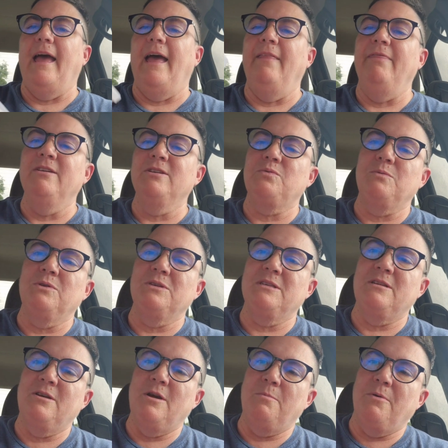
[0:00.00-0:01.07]
And this one was
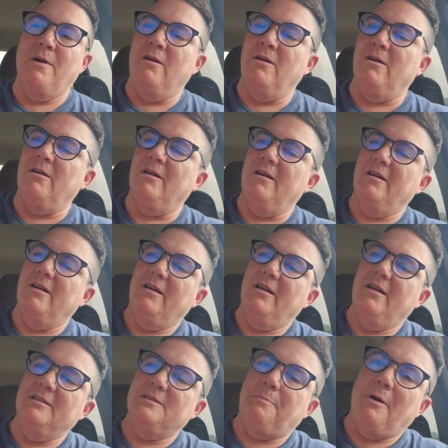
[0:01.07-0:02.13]
a no-brainer.
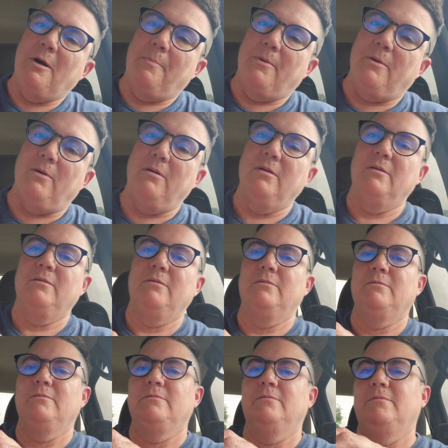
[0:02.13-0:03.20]
It's purple.
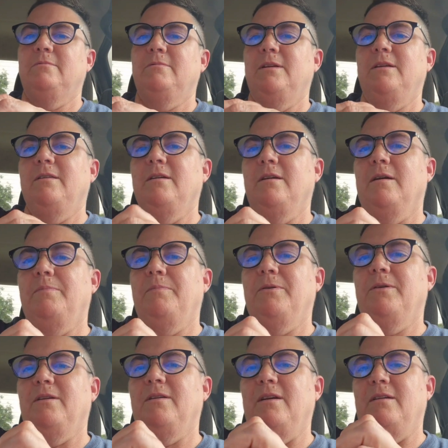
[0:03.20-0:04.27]
What do you think I put
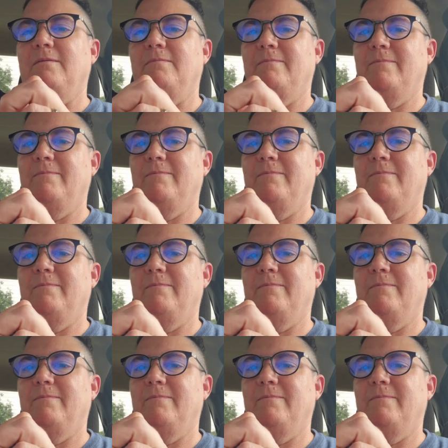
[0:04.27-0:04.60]
in it?